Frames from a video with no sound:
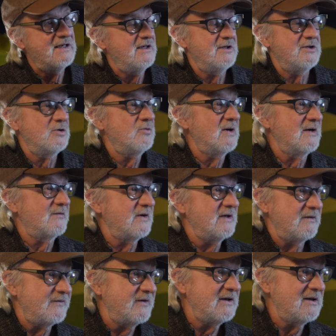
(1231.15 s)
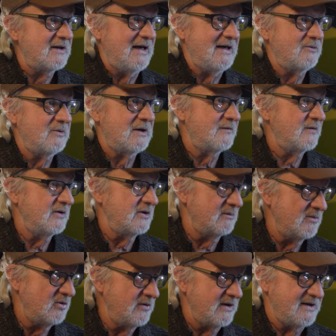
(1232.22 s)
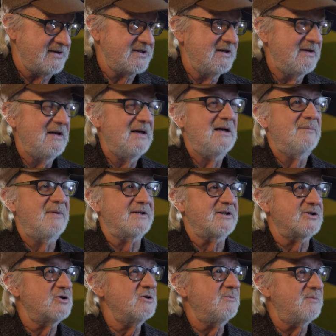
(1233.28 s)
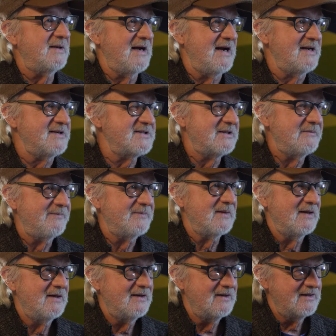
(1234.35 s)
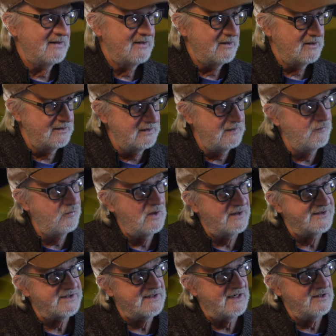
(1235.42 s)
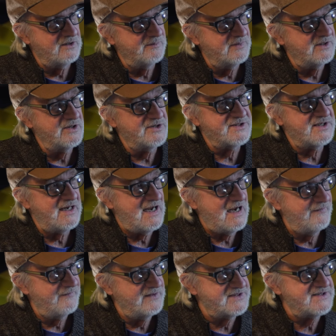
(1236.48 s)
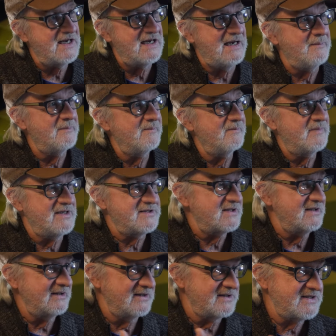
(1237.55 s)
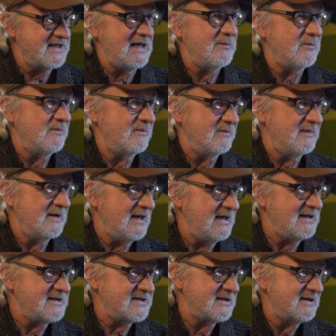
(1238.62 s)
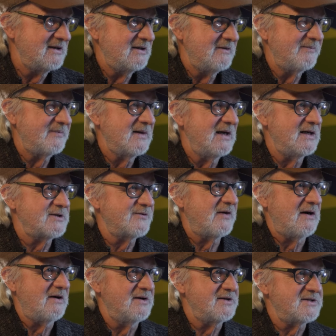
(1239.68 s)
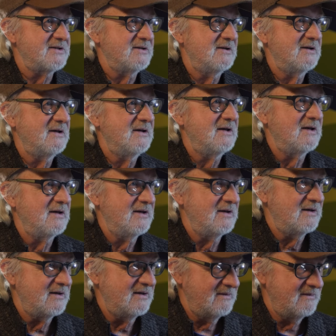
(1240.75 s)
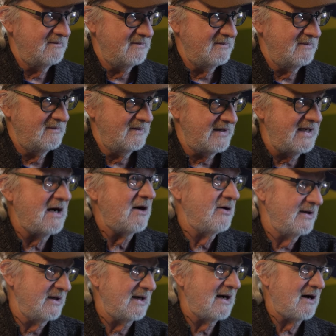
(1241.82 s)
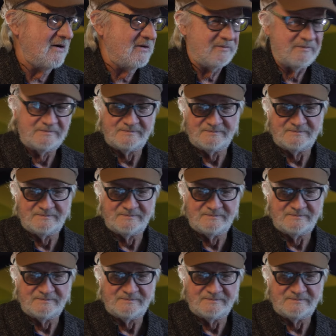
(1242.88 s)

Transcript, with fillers: You do whatever you feel like, whatever your mood is. But the two plants live well together because they have the same, basically the same needs as far as care in the garden.